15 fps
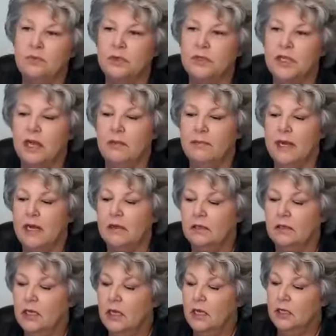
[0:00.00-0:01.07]
we were talking
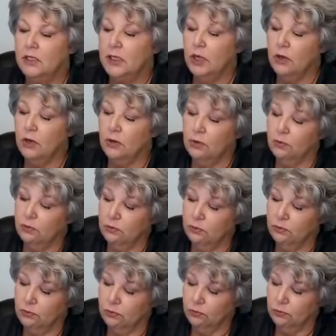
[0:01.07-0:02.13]
about. So
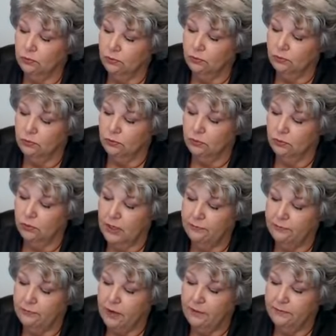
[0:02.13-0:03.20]

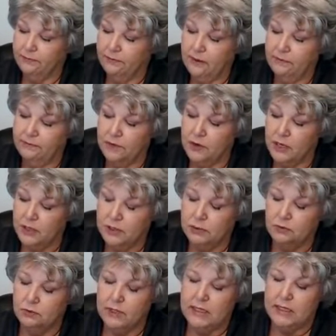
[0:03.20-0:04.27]
if not
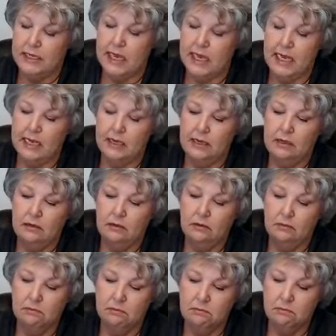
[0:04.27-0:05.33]
doing a
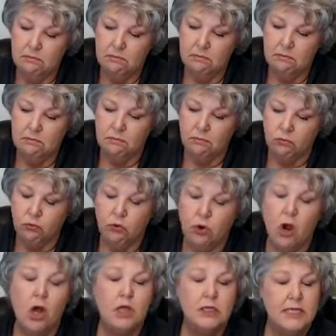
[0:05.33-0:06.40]

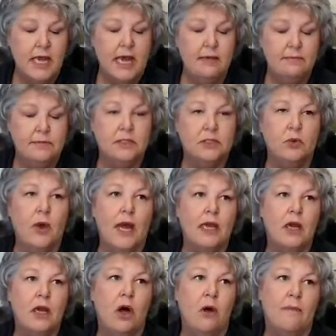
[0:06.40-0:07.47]
raw type, so I
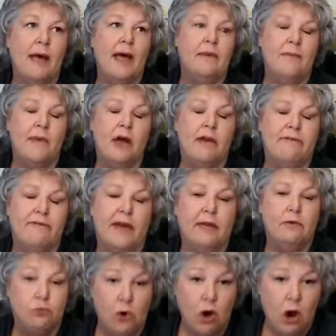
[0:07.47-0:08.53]
call mine a
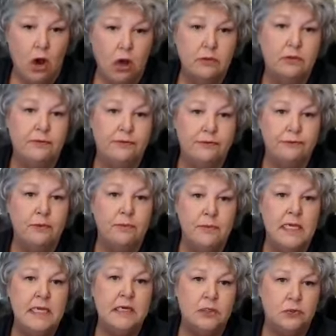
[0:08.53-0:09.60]
modified raw. The
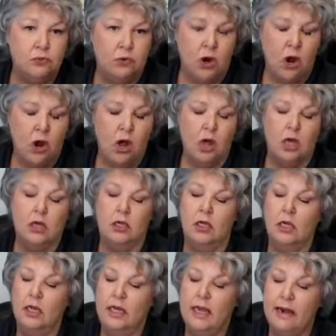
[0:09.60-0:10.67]
meat is raw,
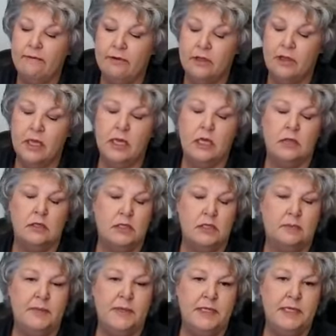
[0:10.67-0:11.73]
everything else
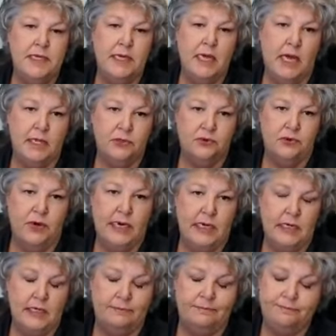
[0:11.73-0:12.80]
has been
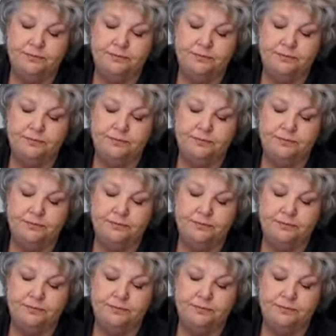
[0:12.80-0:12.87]
dehydrated.